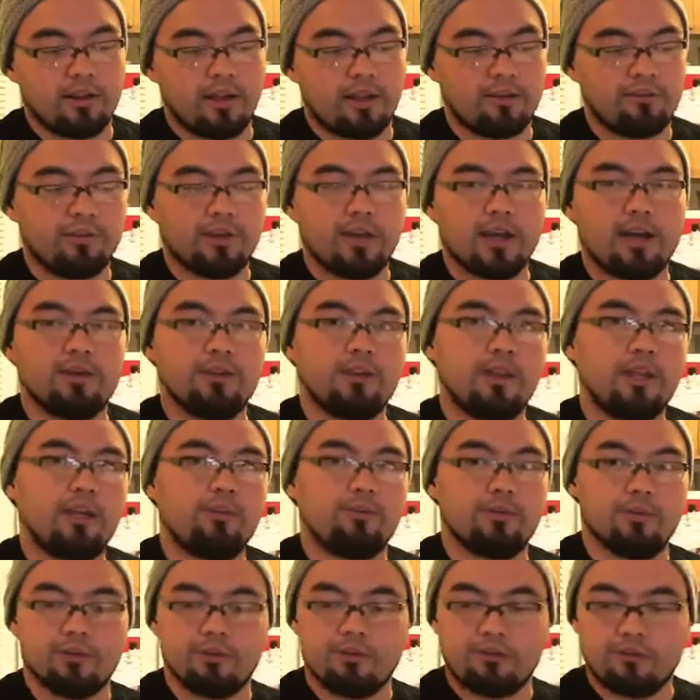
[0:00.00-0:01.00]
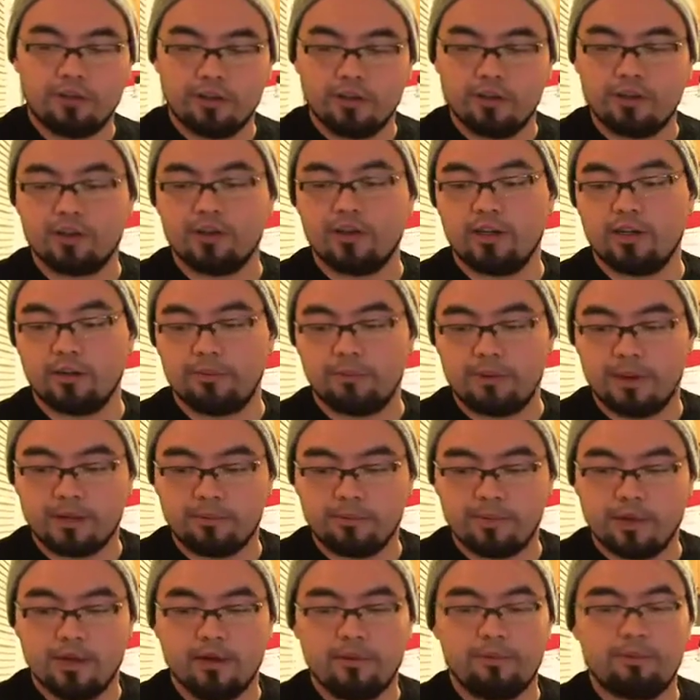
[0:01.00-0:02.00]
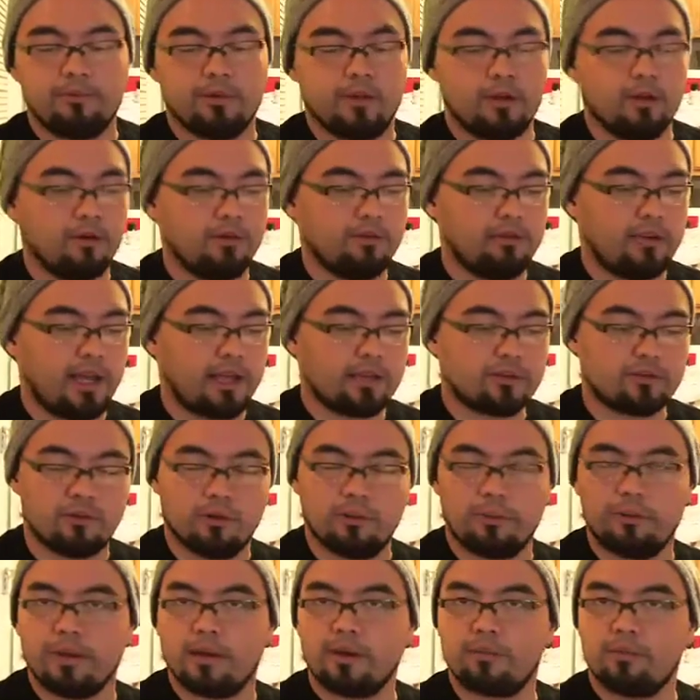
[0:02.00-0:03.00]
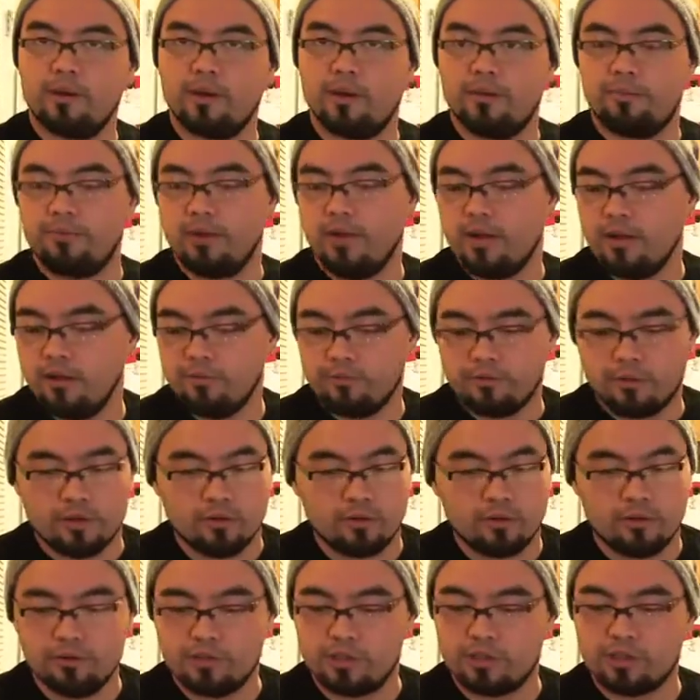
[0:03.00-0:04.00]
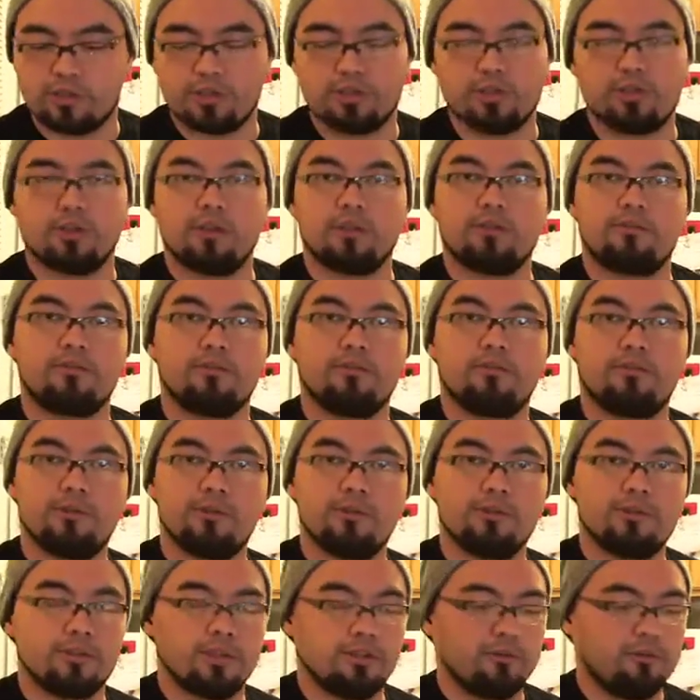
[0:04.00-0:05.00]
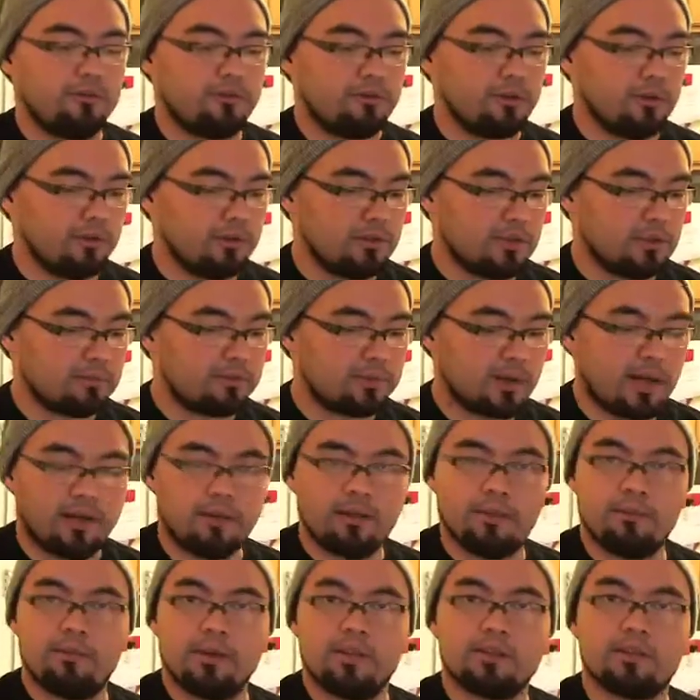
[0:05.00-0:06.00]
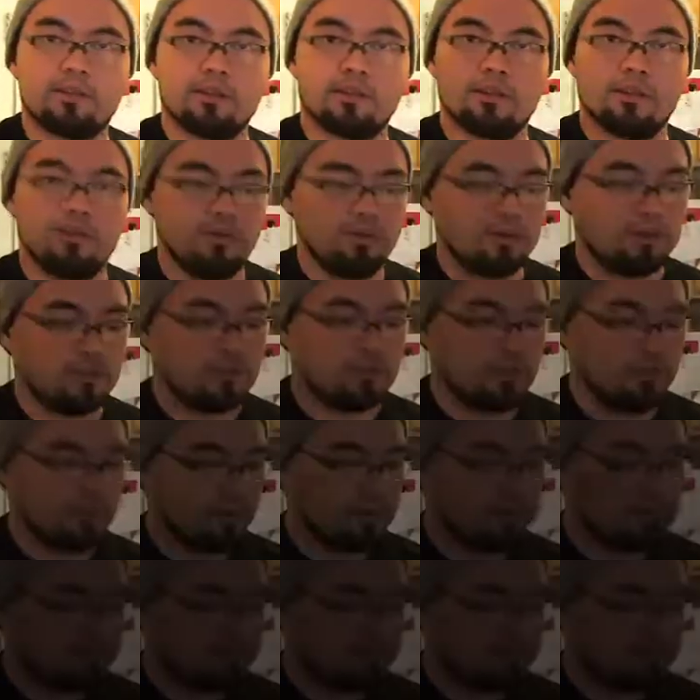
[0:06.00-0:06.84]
every now and then when you feel you need a pick-me-up, a natural pick-me-up, using sugars from fruits and foods is probably the best thing that you can do.